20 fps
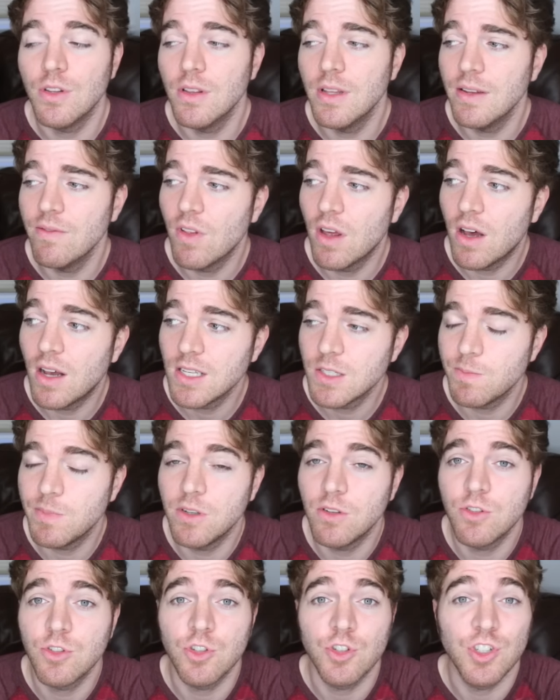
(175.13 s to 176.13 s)
couldn't leave the
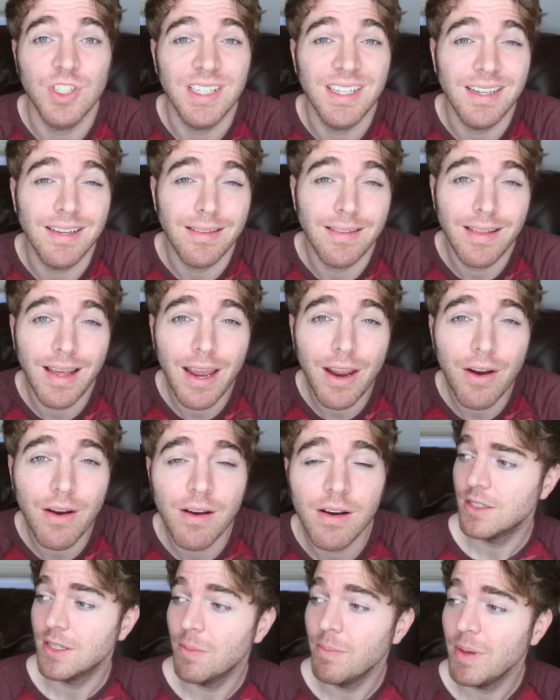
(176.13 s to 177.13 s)
hospital so she did it
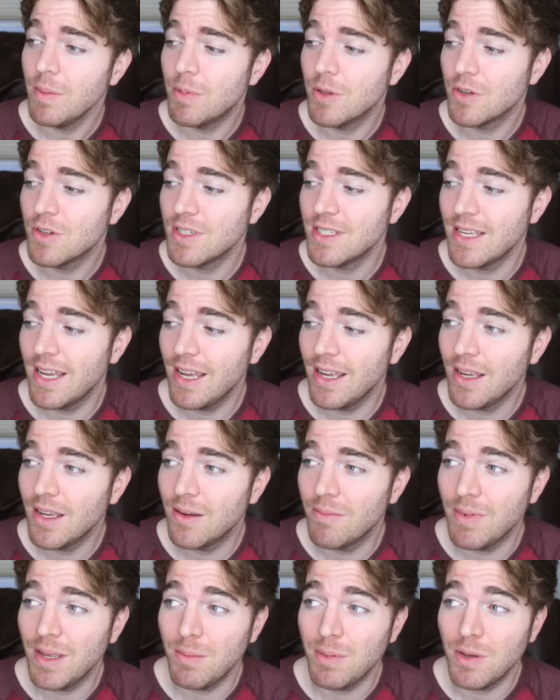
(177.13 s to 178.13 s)
there. Some people are
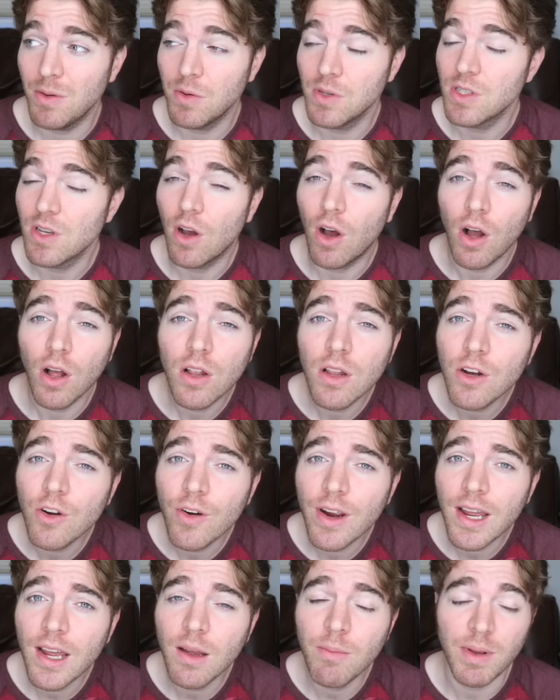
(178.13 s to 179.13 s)
saying maybe it was a
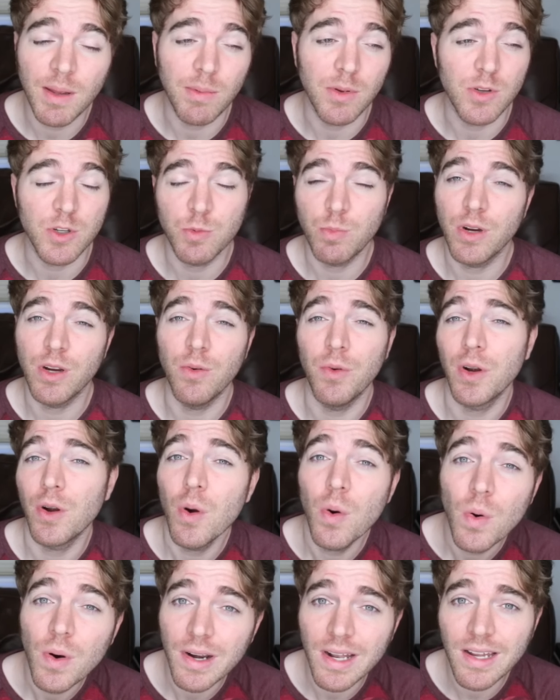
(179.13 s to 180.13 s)
hologram, maybe it was
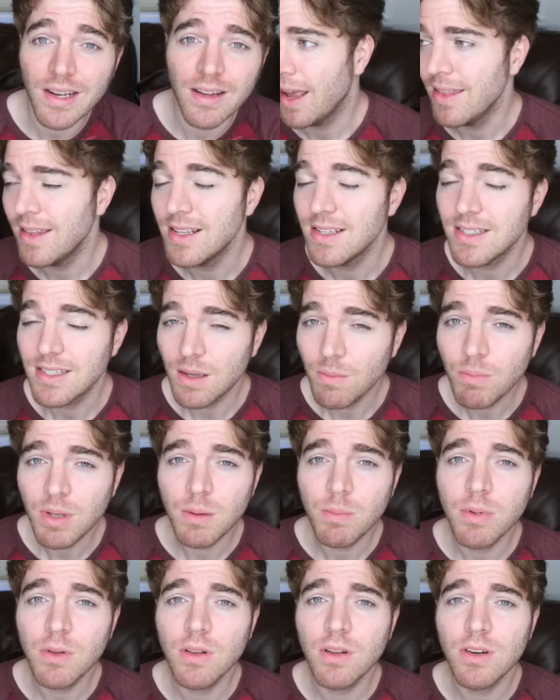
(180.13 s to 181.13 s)
pre-recorded. And then some
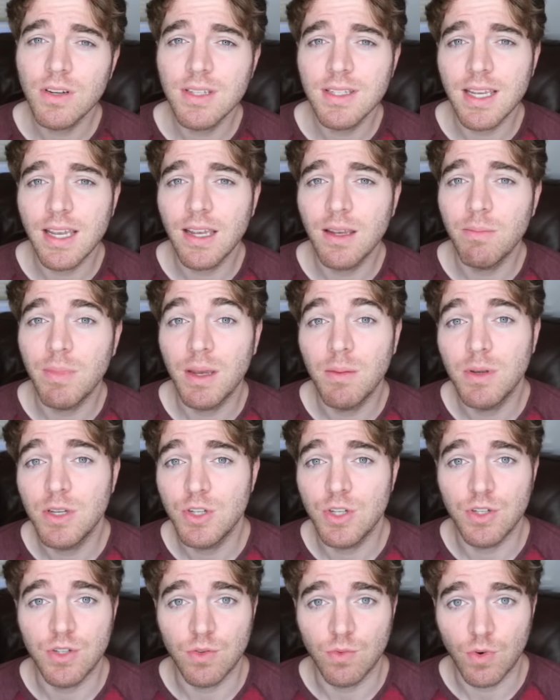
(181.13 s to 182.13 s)
people are saying maybe
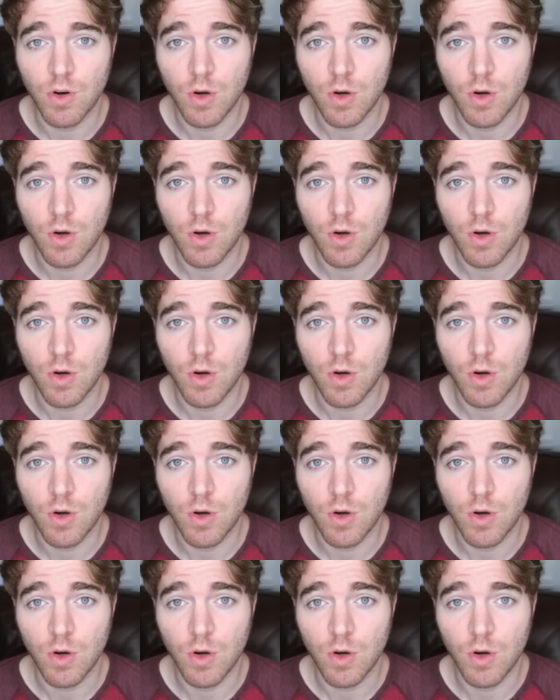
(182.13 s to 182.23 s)
she's a